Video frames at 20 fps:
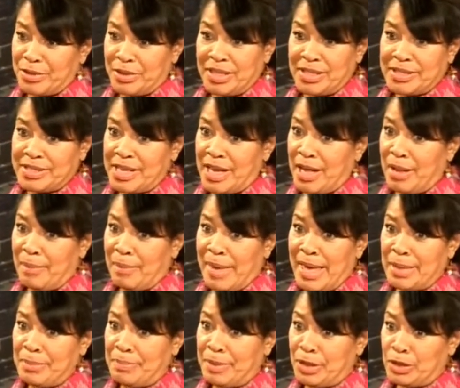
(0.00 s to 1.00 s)
Because you can tell
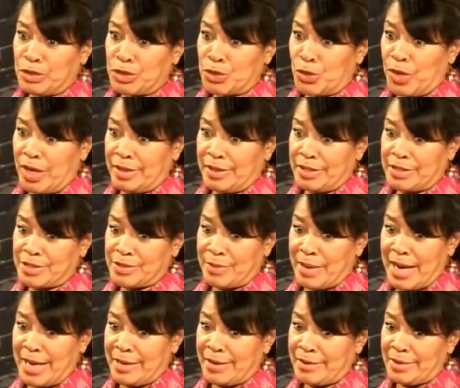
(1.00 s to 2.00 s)
men build toilets,
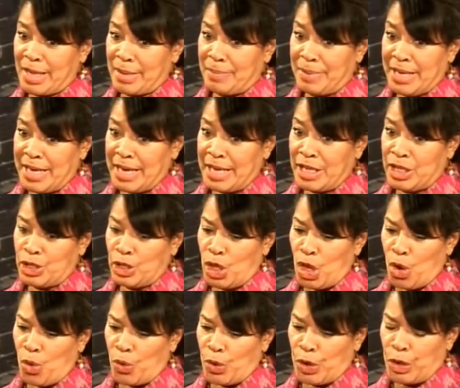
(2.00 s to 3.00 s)
right? Because they can't even
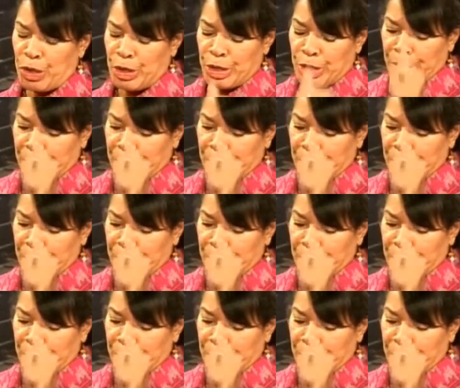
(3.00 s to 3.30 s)
lower.